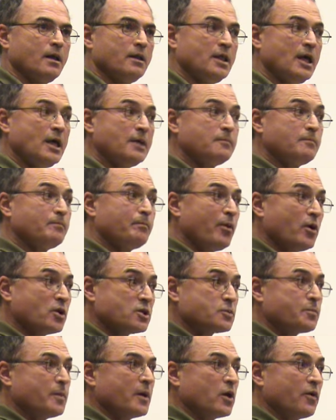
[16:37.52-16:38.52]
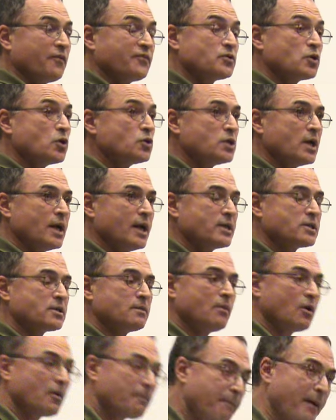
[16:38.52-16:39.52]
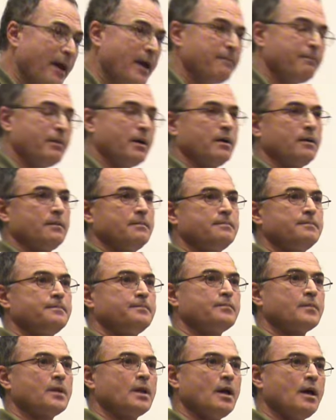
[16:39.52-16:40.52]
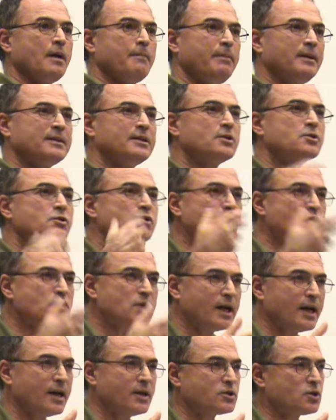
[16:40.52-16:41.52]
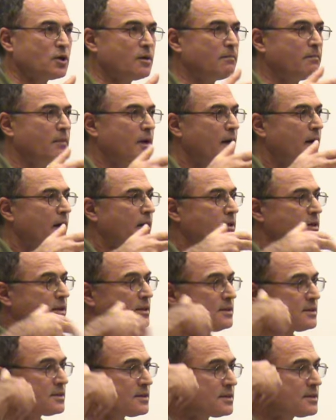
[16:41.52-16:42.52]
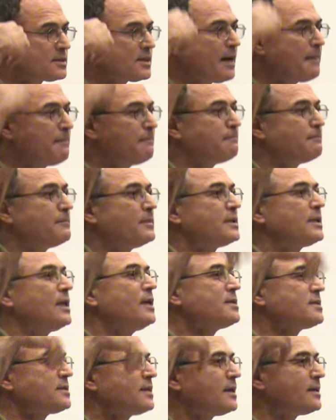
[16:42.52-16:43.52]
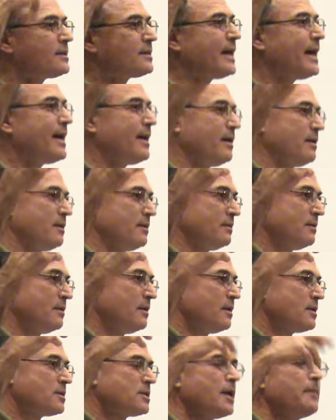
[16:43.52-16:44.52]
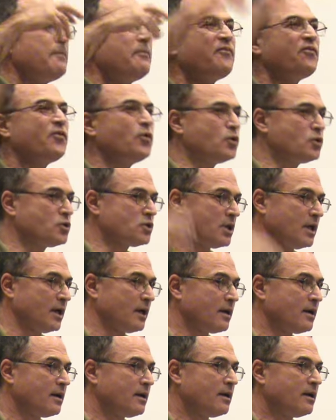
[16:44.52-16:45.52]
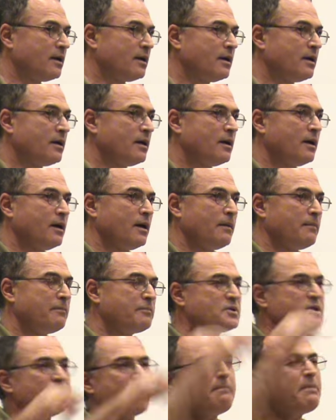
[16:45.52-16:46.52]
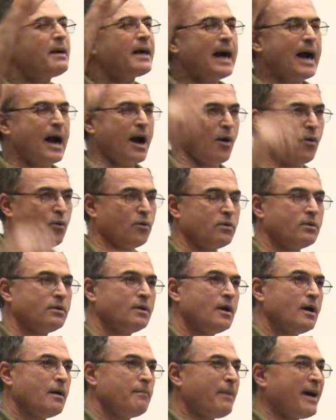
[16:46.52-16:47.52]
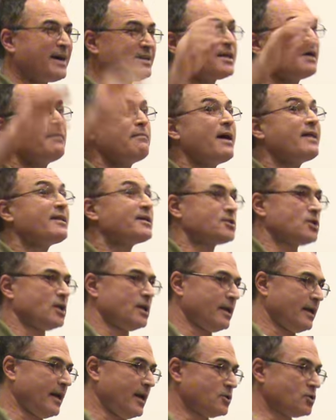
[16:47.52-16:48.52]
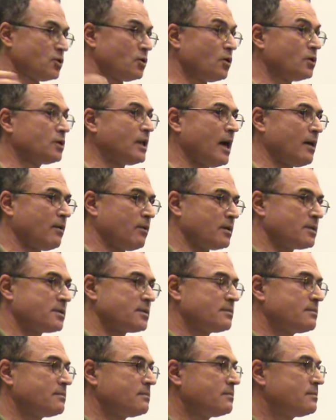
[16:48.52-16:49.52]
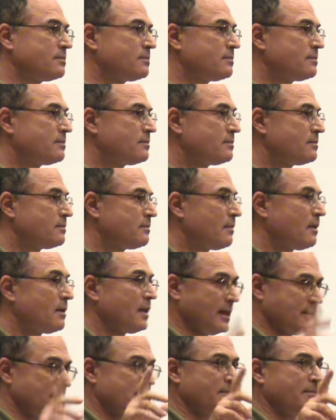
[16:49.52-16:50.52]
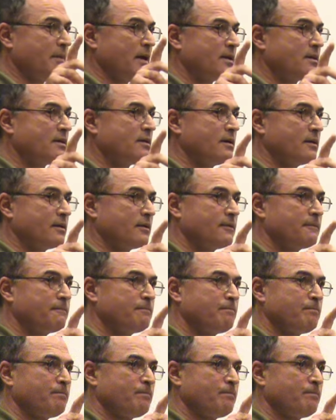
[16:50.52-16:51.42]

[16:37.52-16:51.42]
They both speak of socialism on paper, but it's socialism in some distant day, some future, somehow, by some other generation, not ours. That's the main thing.